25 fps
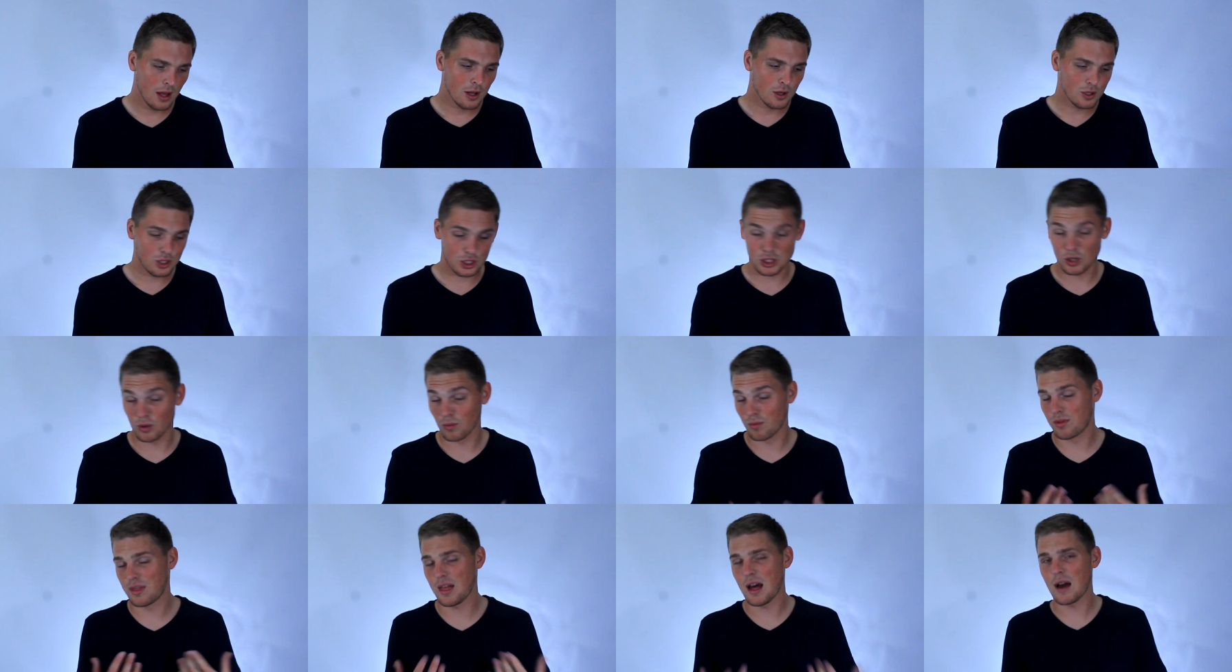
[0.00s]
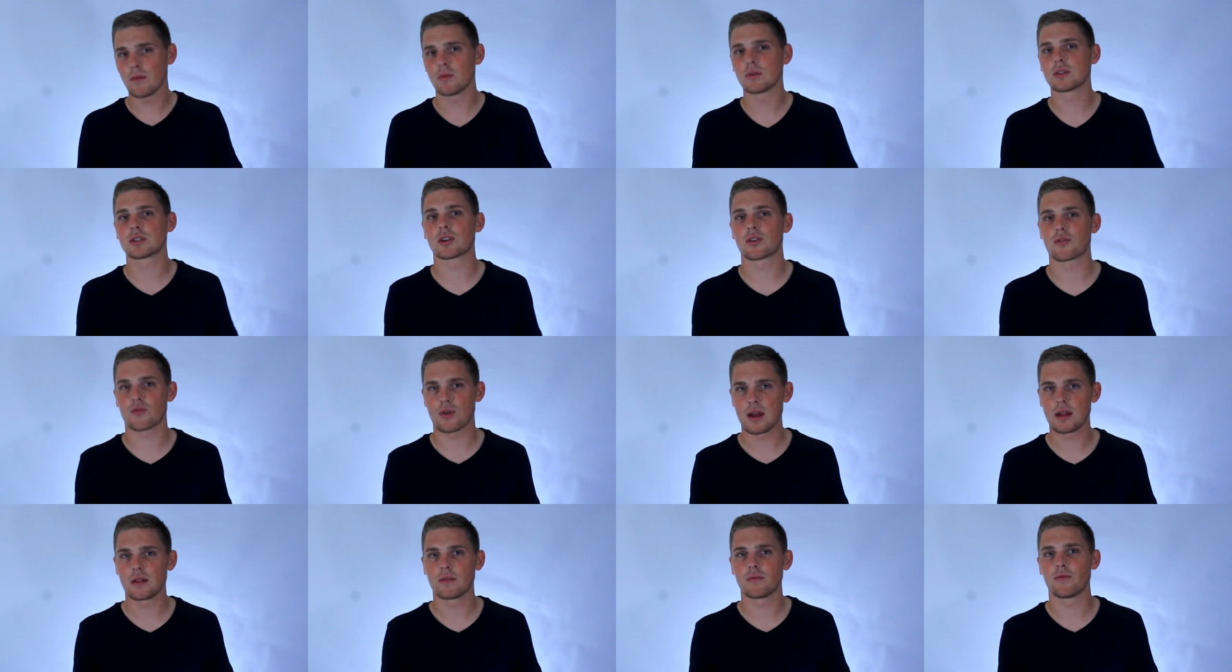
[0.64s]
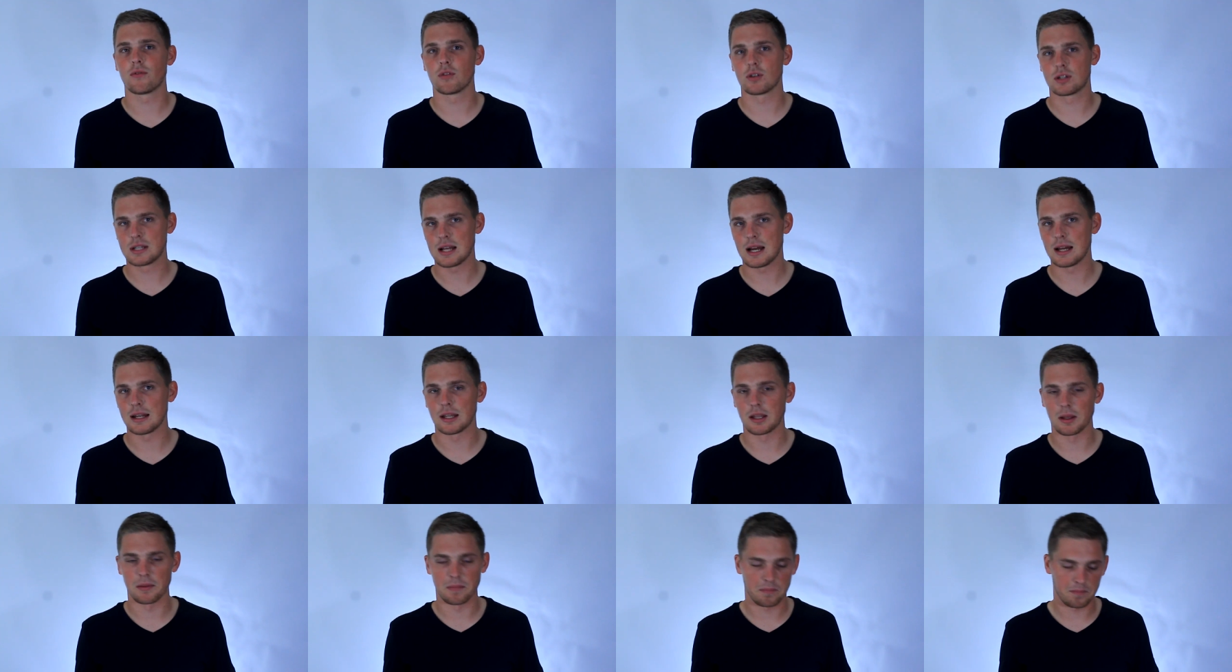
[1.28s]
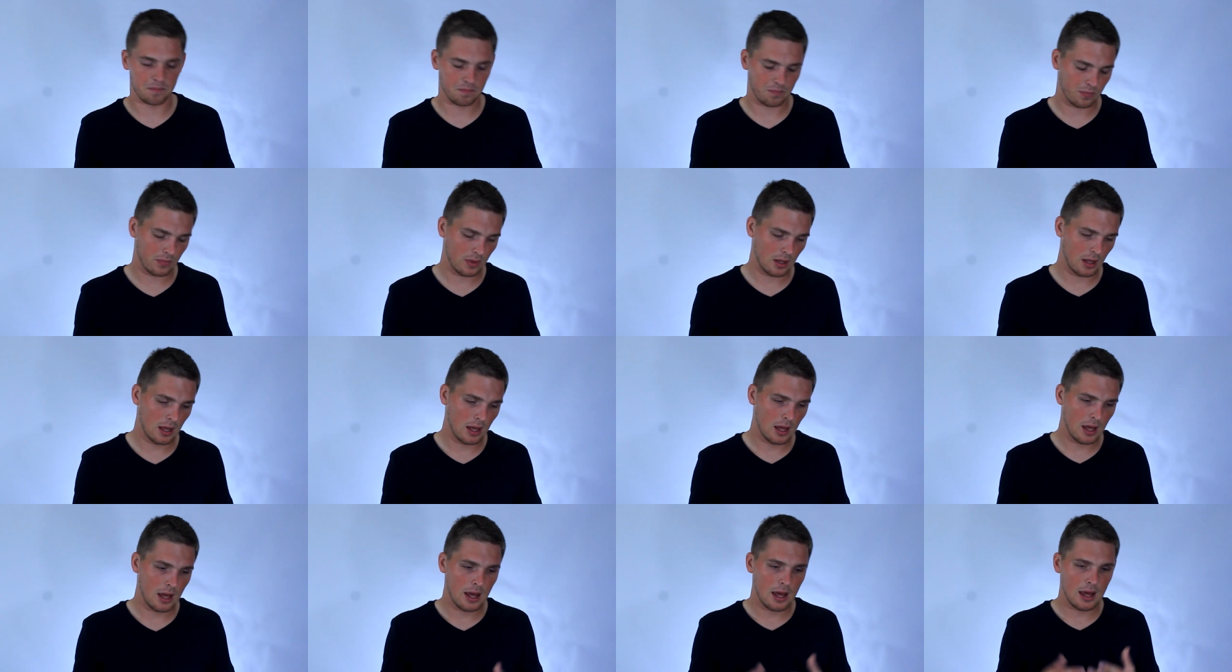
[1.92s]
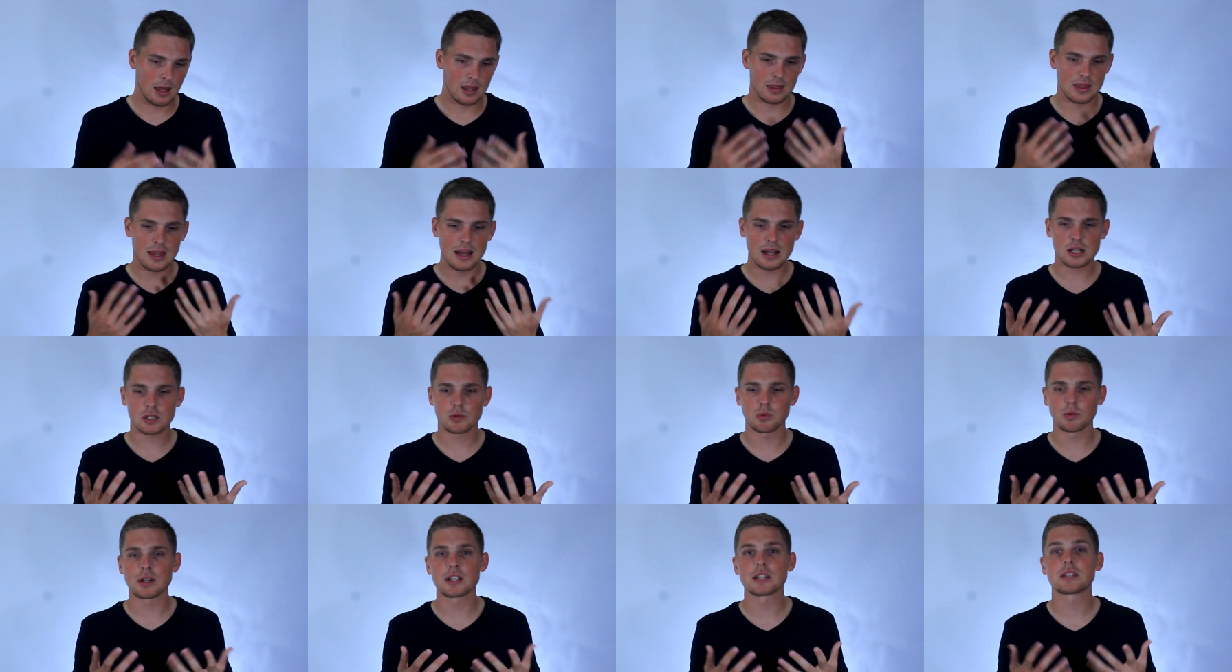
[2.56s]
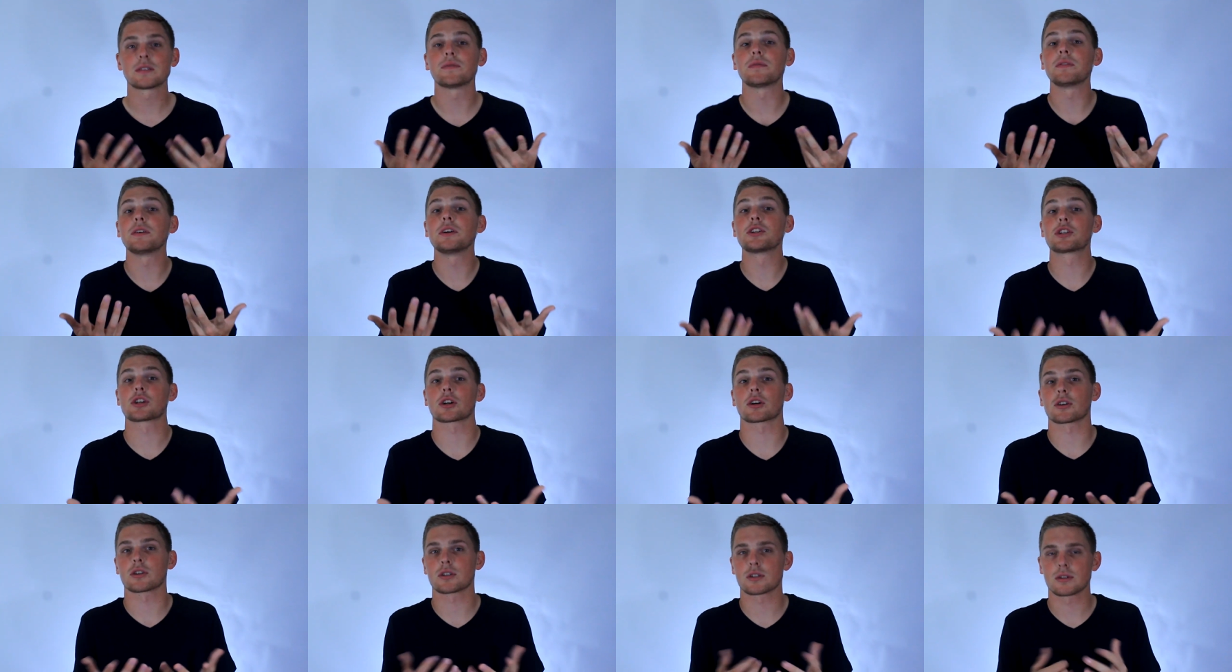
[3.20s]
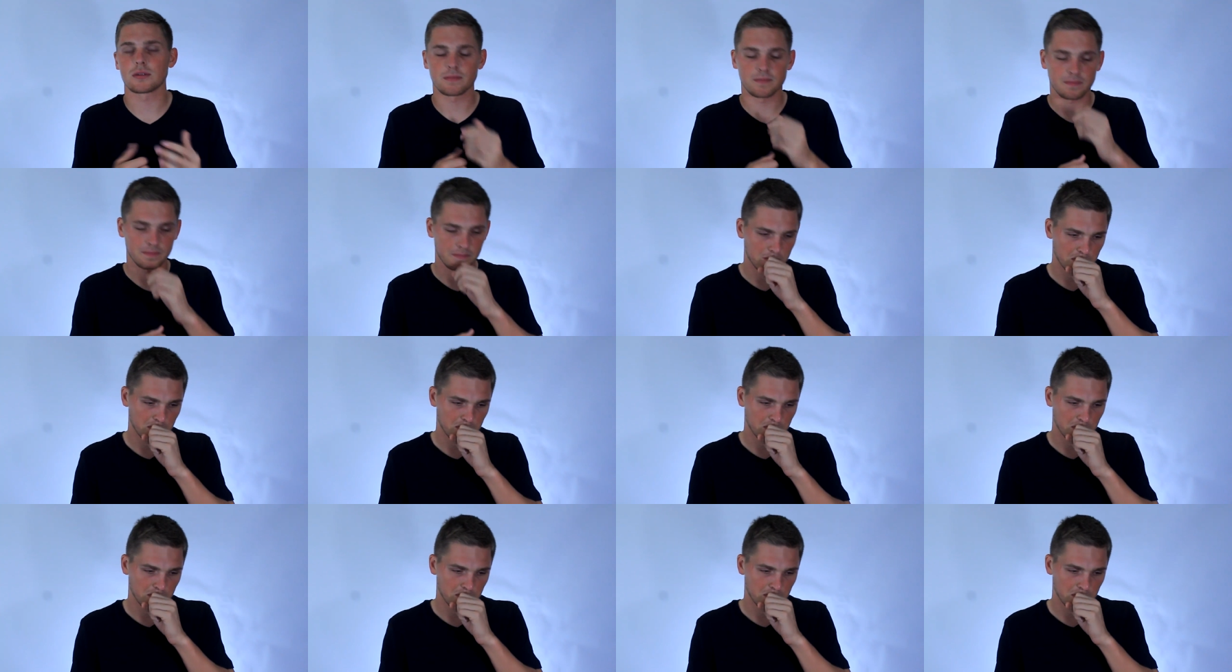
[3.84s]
So that was great for Tandem. Next one is features.